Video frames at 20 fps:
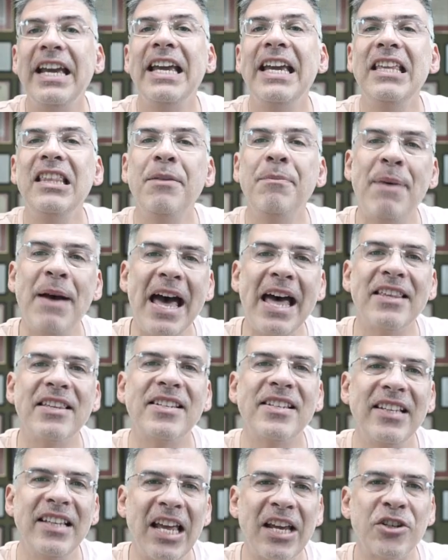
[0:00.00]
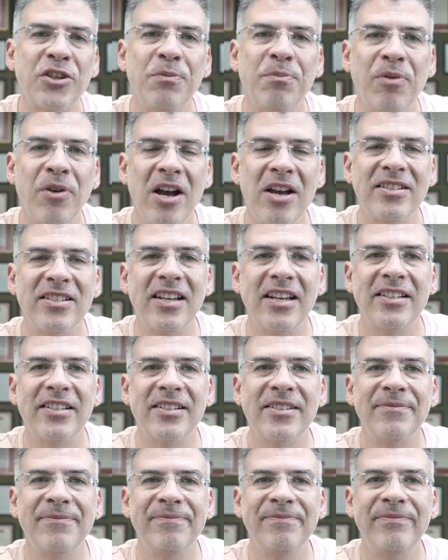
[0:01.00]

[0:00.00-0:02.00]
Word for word: in the path selection process.